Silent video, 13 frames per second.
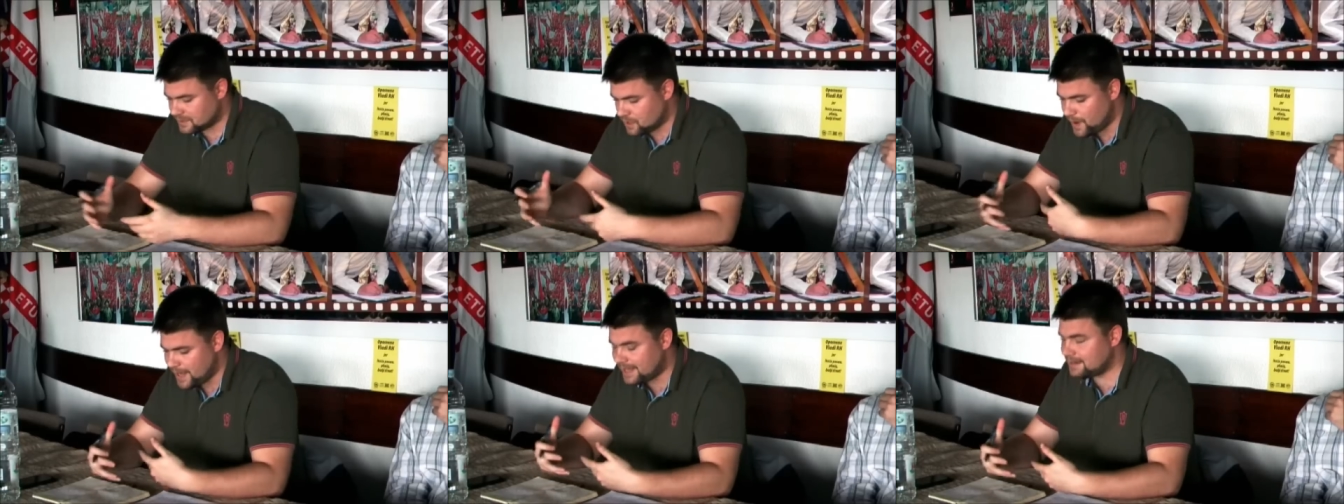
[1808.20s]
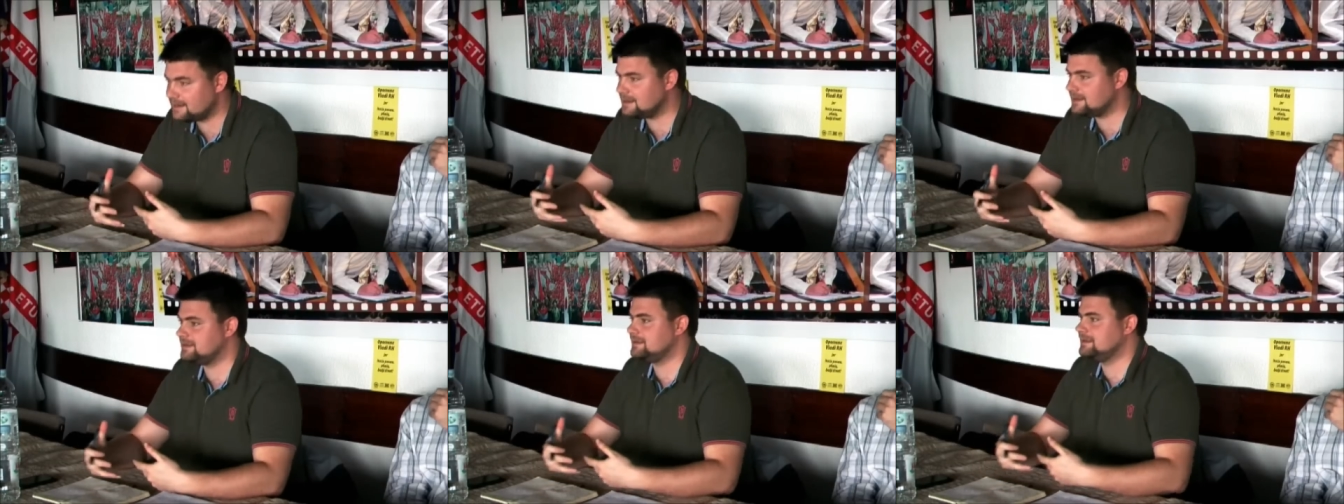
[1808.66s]
we can
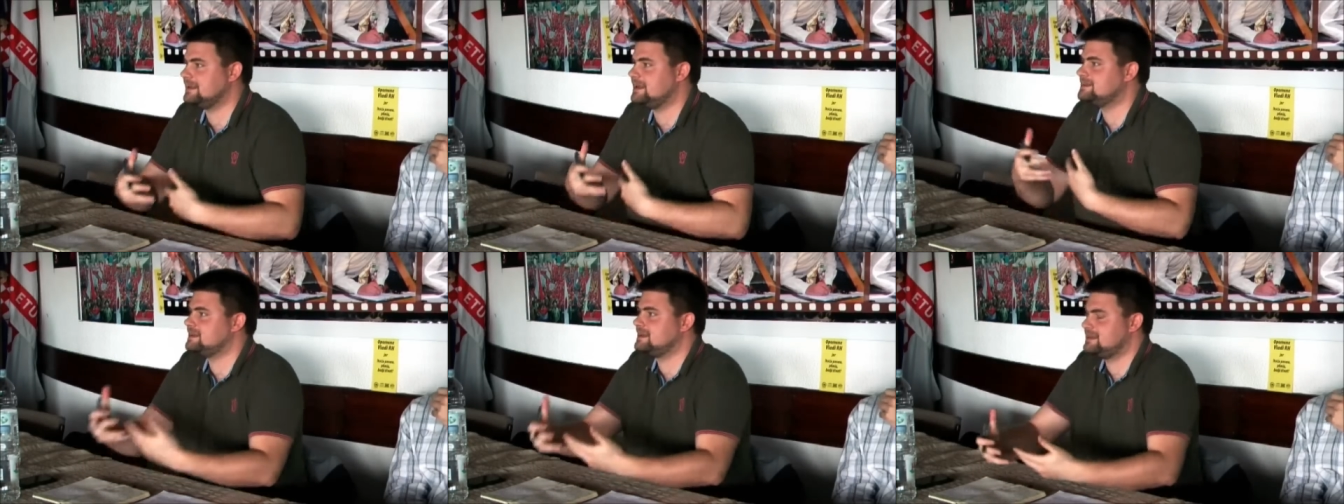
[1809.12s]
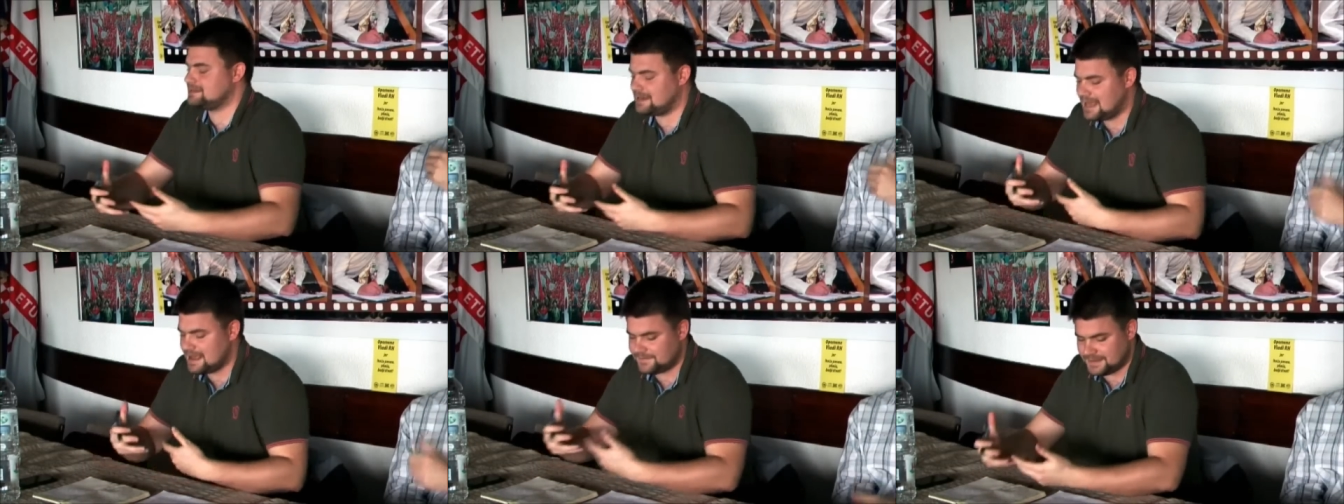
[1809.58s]
as, as a
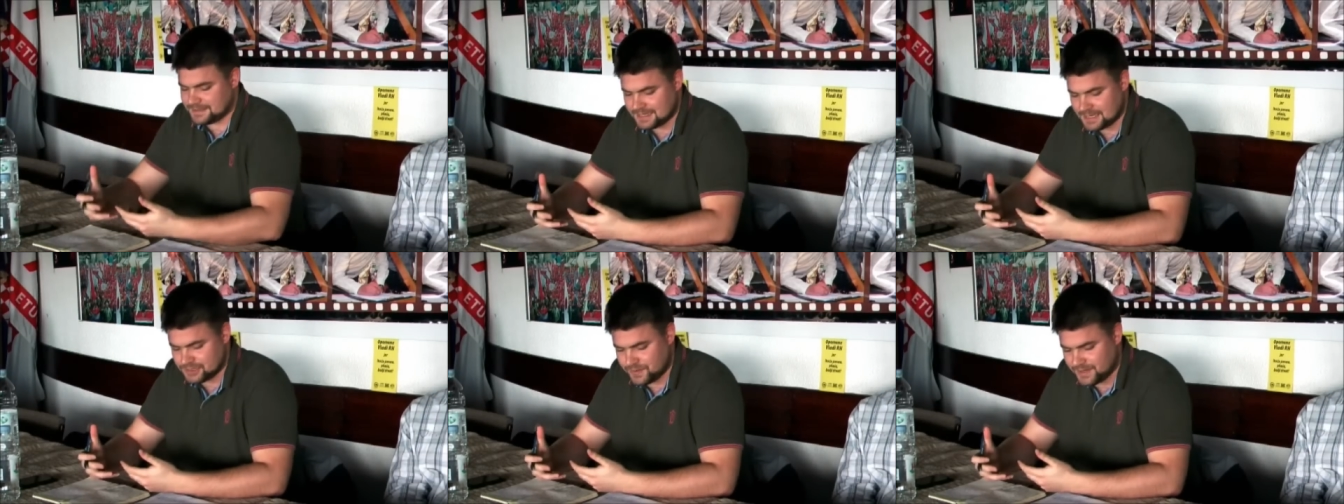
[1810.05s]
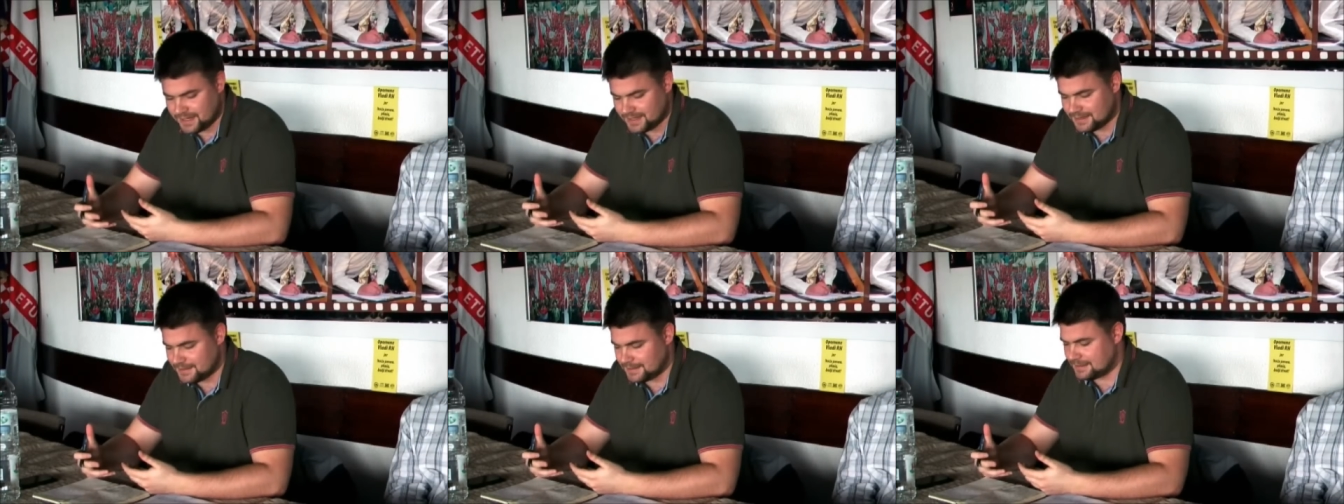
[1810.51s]
left as such, we
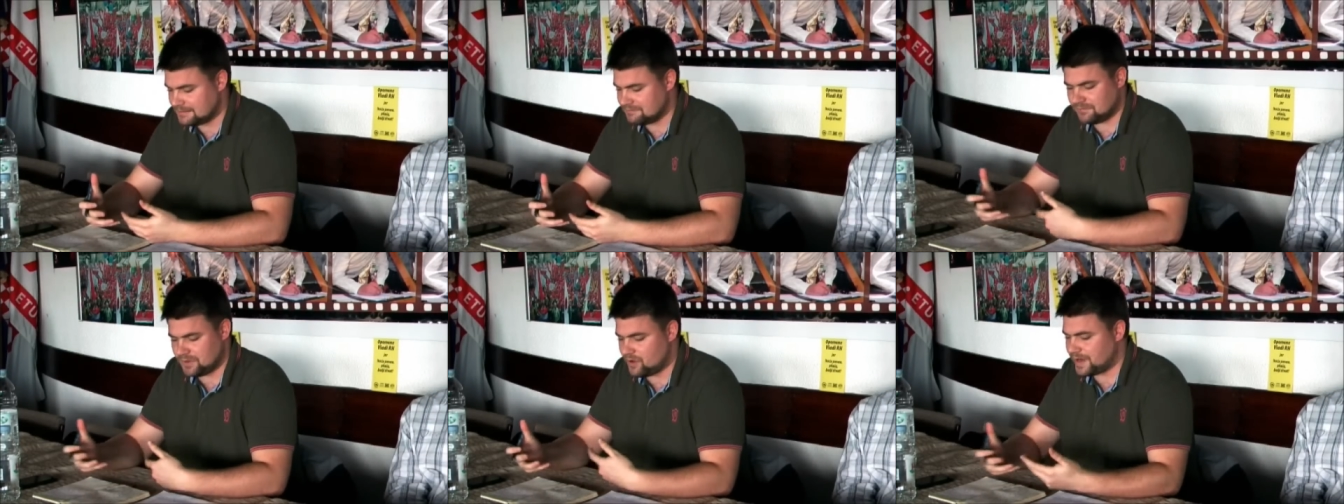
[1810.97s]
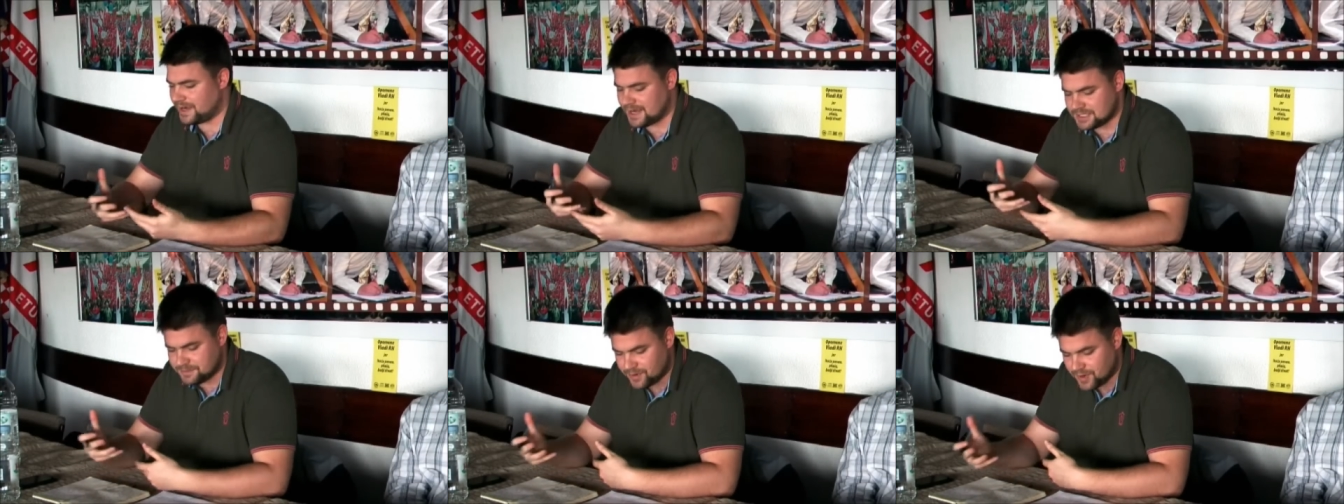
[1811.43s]
can uh,
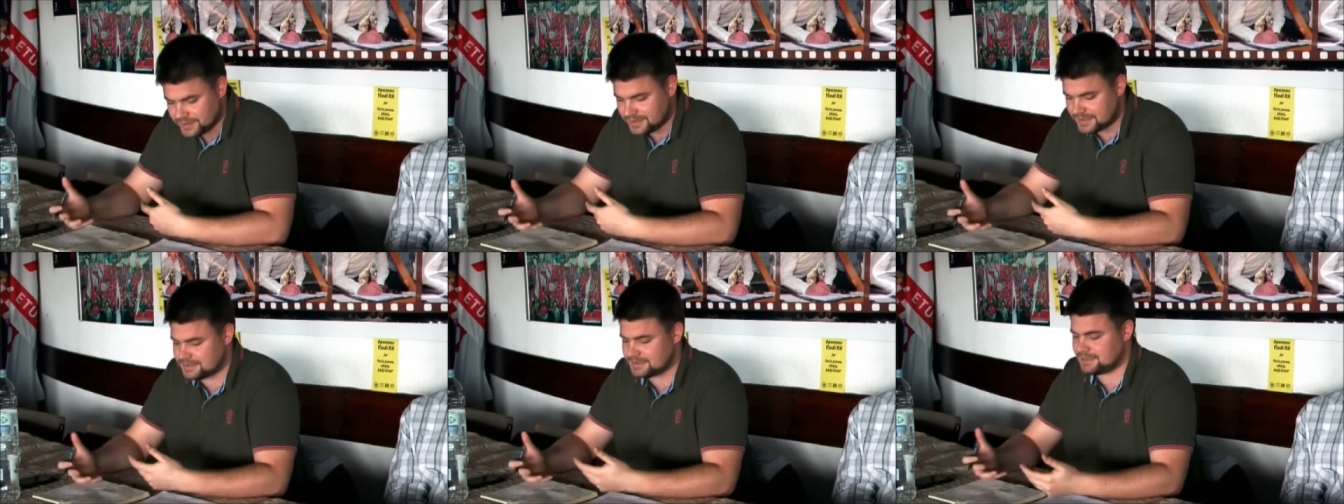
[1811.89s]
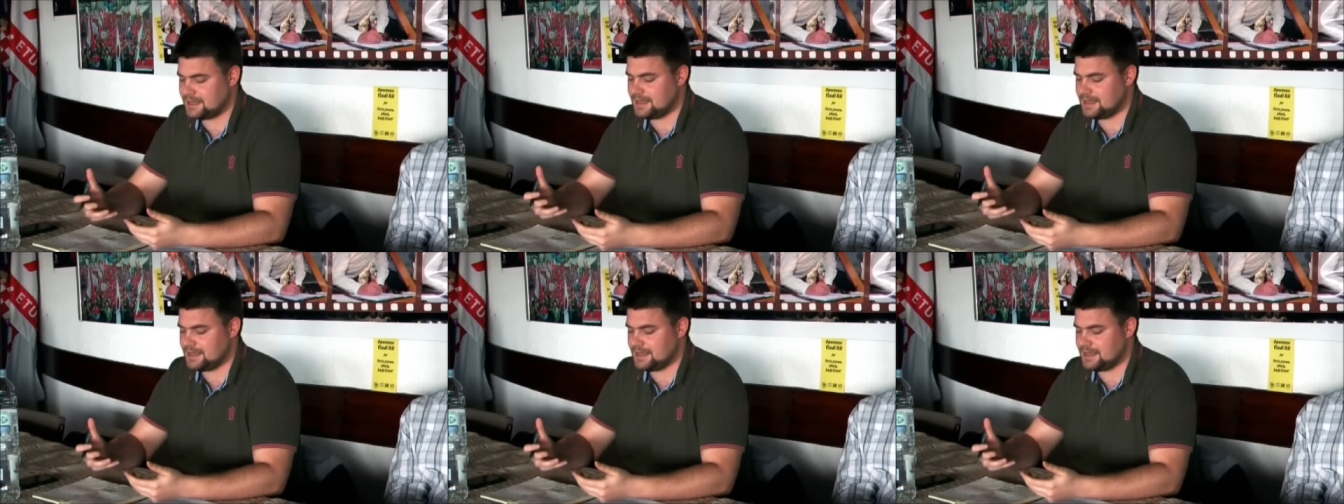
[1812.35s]
organize protest,